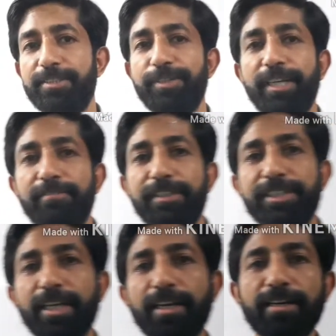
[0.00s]
Today we
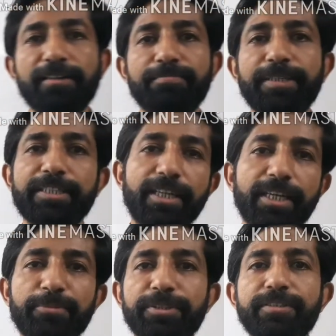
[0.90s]
shall be
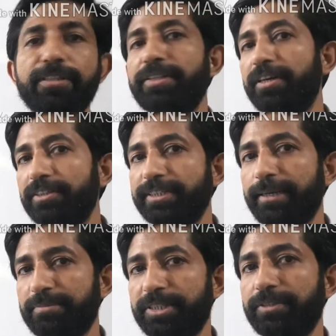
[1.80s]
dealing with the third
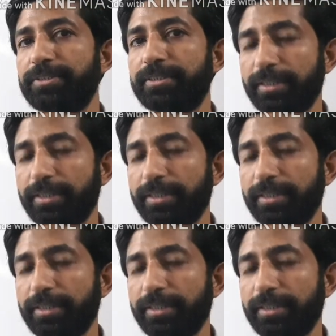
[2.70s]
chapter in